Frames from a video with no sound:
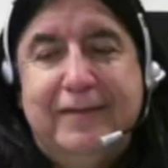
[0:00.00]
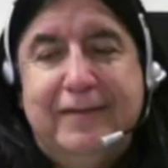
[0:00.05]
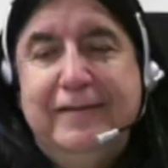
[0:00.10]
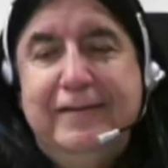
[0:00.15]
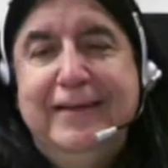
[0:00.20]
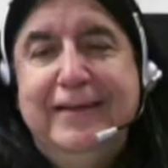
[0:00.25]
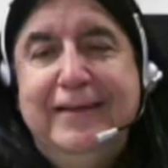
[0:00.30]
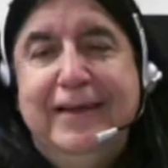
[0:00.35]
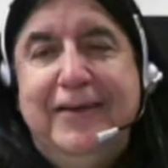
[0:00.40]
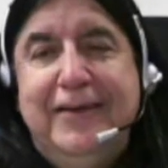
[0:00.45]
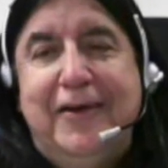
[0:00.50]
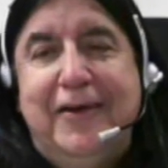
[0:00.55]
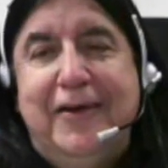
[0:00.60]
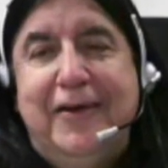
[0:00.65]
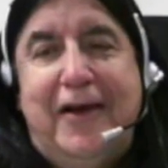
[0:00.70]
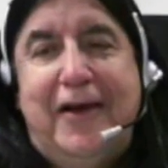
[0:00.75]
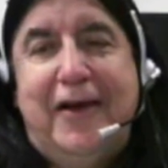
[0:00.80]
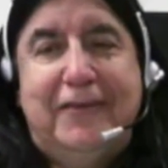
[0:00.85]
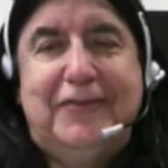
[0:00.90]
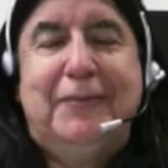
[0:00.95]
You have to
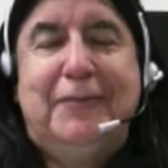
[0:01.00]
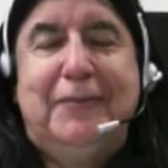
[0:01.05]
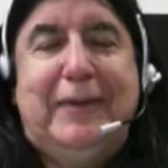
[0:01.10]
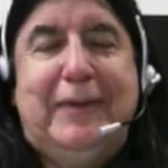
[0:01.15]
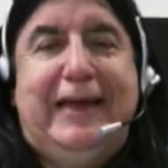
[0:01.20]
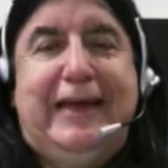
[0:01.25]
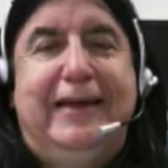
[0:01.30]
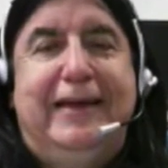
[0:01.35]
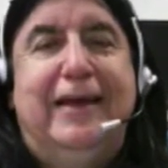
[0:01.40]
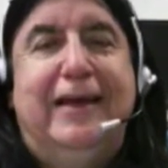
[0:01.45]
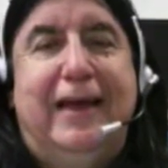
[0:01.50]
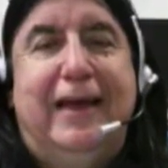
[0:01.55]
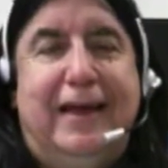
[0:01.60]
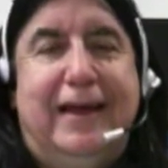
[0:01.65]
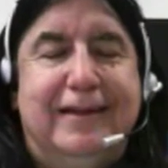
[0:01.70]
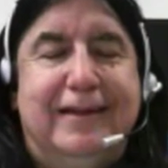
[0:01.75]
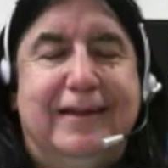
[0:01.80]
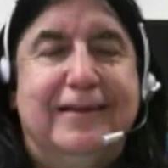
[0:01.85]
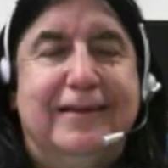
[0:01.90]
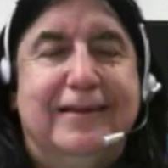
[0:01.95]
be in
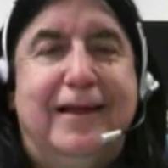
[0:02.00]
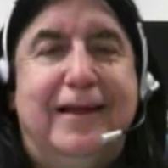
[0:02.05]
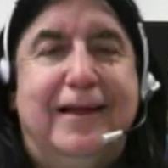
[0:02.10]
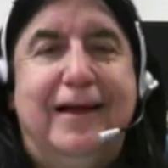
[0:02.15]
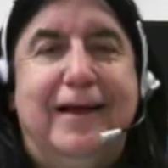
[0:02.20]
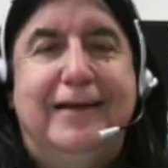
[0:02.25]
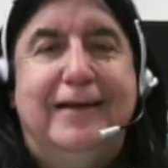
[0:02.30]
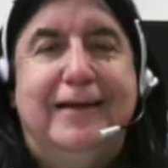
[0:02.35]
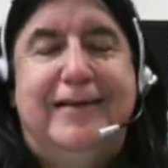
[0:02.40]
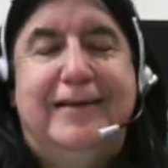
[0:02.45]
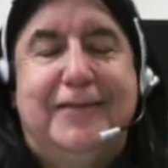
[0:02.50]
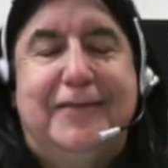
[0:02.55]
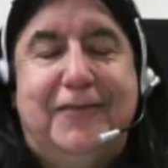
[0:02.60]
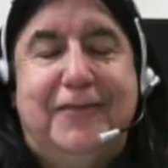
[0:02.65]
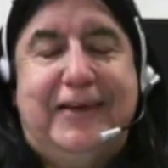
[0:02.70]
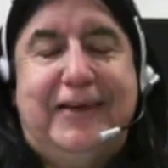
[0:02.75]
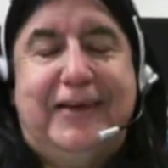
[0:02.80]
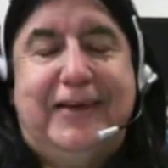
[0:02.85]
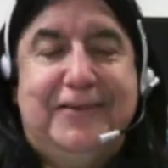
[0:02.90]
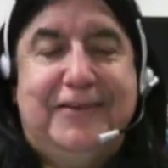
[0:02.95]

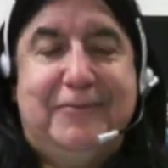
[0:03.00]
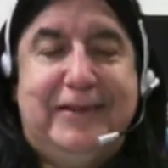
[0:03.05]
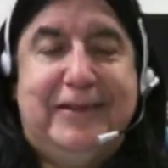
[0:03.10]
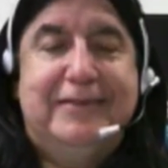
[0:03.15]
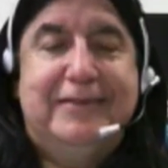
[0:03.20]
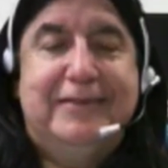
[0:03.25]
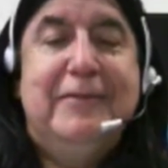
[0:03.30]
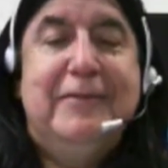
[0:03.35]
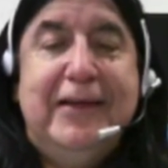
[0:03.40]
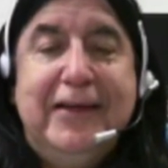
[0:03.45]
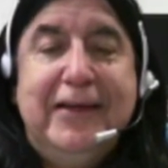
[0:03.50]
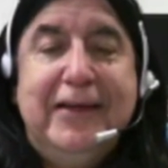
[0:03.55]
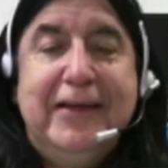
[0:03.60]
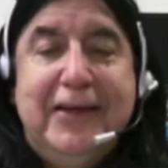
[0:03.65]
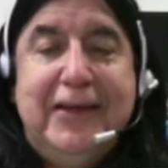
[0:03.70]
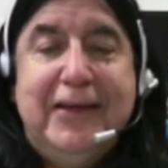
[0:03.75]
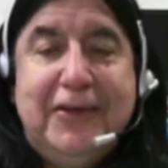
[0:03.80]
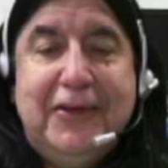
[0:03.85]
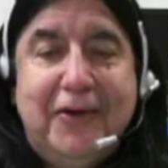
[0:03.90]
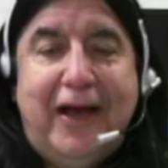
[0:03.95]
identification with them. You
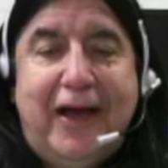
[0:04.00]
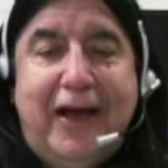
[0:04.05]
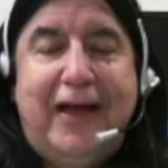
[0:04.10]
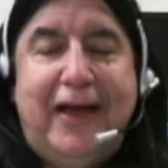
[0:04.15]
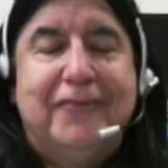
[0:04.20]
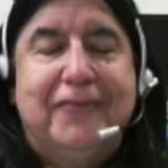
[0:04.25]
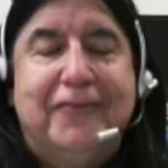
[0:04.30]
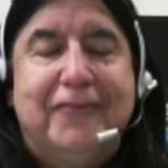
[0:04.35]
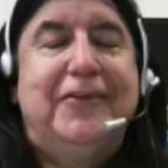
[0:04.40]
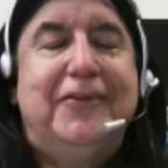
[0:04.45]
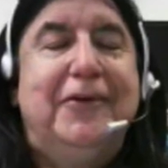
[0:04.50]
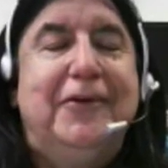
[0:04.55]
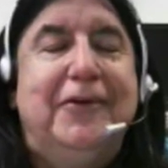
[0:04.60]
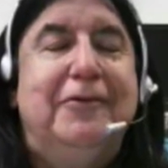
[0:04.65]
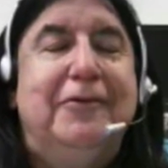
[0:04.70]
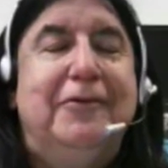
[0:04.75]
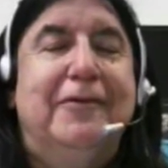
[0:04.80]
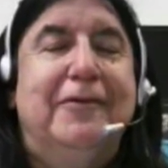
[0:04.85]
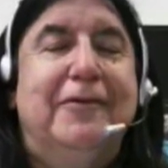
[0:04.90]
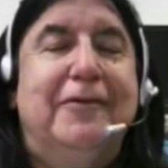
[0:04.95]
have to
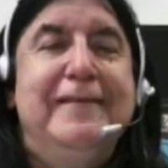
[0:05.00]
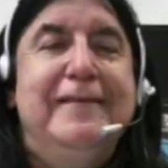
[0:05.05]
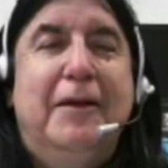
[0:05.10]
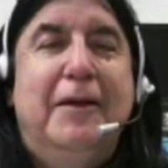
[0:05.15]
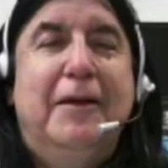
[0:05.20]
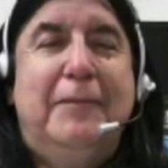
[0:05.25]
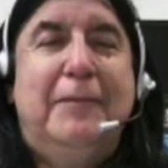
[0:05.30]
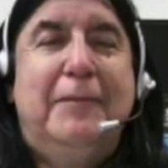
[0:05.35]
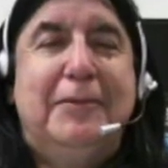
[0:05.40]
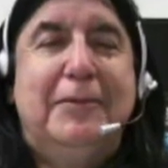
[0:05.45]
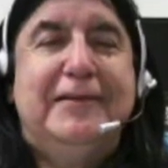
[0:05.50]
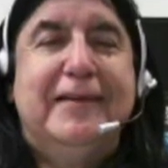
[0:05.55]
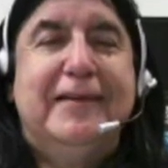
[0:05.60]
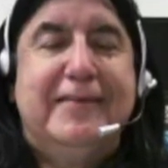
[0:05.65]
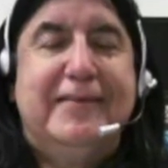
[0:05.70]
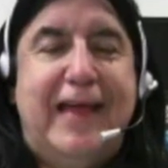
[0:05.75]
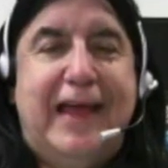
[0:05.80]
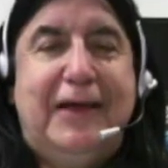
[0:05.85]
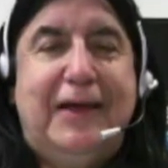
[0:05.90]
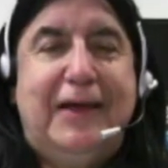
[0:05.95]
be able to
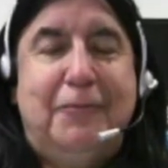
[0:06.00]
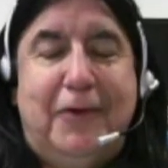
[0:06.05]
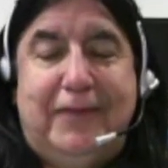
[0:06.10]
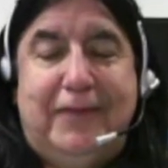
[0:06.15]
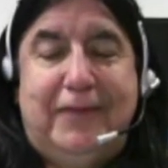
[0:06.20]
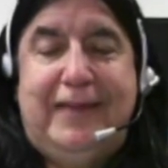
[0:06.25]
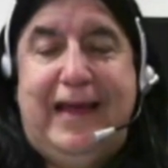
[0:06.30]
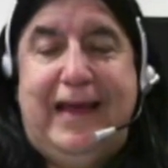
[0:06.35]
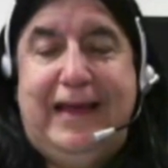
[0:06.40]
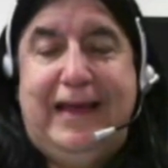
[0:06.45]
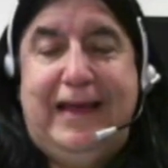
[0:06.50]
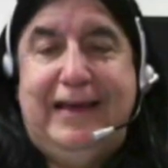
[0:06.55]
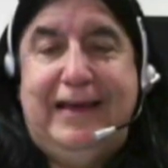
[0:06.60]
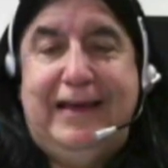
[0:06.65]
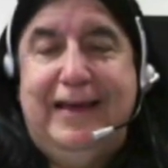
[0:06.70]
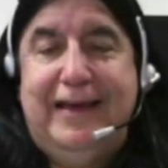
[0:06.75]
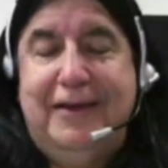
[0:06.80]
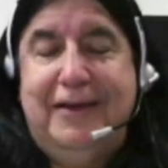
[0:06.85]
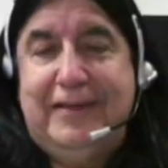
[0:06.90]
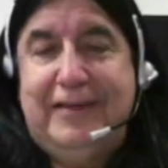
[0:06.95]
say what they
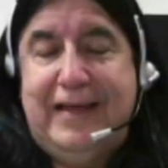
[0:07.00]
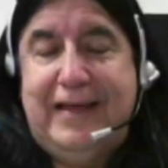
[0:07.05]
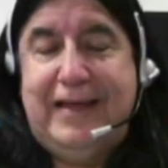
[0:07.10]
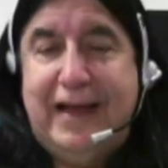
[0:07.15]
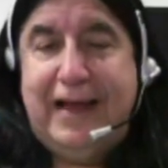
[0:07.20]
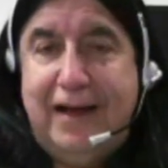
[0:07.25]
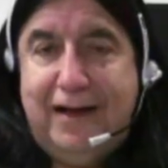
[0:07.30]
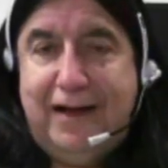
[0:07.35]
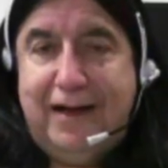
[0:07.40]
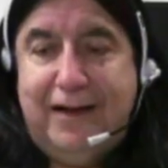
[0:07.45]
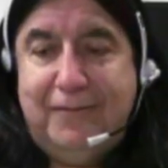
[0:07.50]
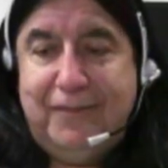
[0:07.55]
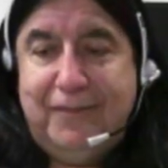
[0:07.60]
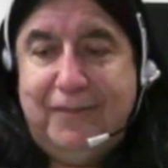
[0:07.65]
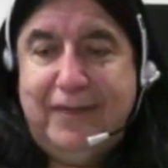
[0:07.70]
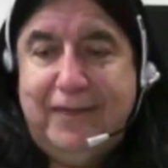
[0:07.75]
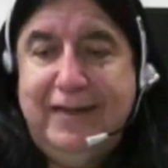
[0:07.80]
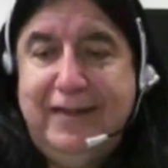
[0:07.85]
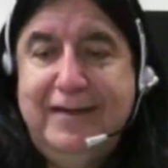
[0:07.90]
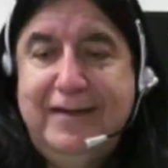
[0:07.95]
are.
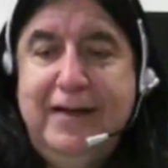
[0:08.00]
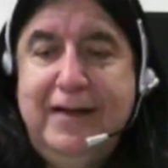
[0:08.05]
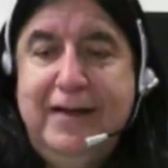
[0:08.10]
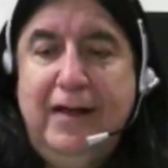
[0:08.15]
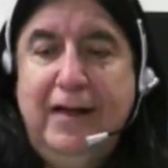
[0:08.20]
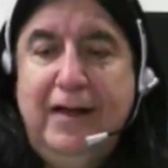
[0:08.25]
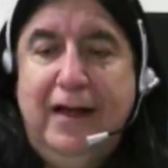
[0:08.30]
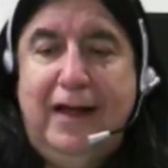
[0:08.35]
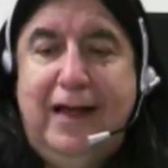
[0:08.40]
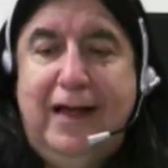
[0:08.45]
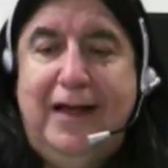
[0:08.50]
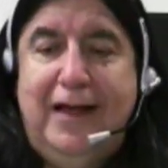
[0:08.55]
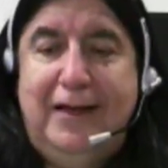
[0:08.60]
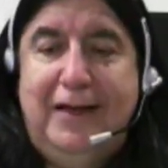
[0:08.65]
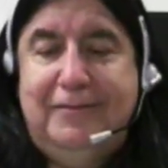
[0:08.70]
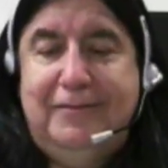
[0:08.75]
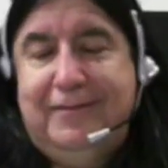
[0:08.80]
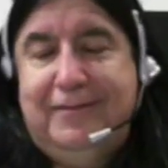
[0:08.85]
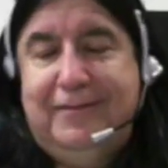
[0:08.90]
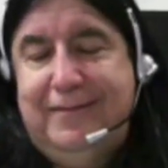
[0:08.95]
And